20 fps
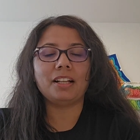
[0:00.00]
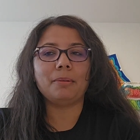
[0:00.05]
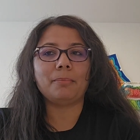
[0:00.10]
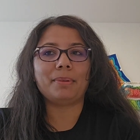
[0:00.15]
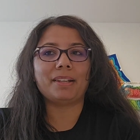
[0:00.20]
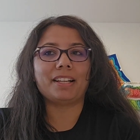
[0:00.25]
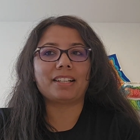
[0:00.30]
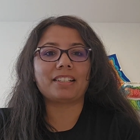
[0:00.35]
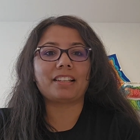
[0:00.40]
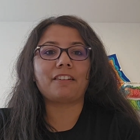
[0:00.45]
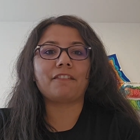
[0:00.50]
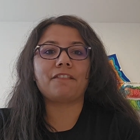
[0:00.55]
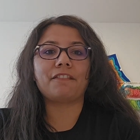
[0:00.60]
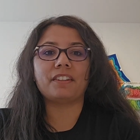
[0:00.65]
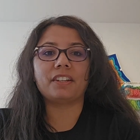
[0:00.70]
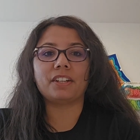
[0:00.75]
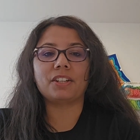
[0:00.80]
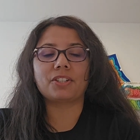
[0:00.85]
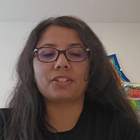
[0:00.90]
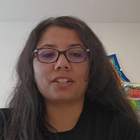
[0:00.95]
because I
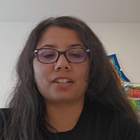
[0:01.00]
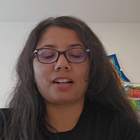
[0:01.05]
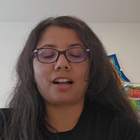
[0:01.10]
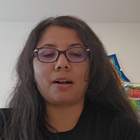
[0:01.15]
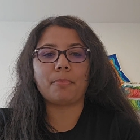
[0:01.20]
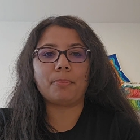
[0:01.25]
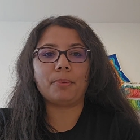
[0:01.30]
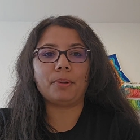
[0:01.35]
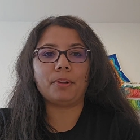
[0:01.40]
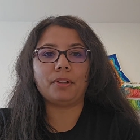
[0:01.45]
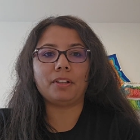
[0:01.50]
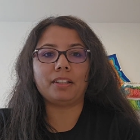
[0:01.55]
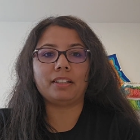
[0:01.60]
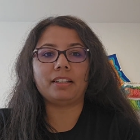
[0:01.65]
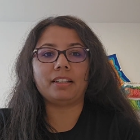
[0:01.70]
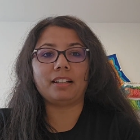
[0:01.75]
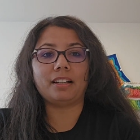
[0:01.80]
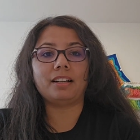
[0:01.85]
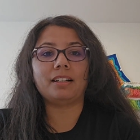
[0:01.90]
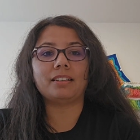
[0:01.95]
finished a couple
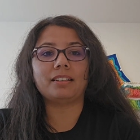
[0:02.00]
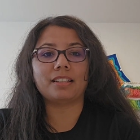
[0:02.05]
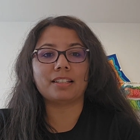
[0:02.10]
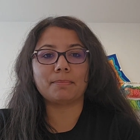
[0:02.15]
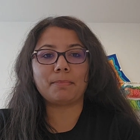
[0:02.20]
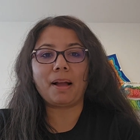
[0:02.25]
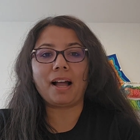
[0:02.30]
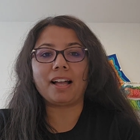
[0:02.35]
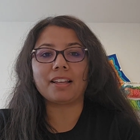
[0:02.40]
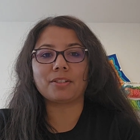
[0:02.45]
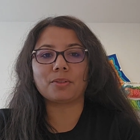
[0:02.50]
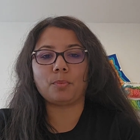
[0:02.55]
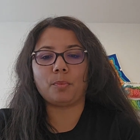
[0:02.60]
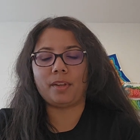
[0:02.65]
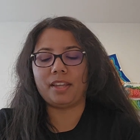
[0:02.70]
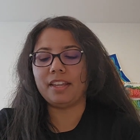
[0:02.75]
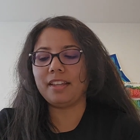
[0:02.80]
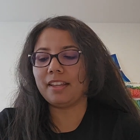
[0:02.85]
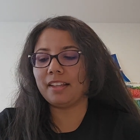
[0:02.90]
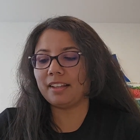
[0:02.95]
this past
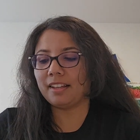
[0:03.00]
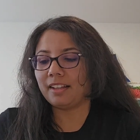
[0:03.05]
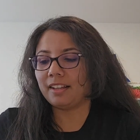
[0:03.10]
week.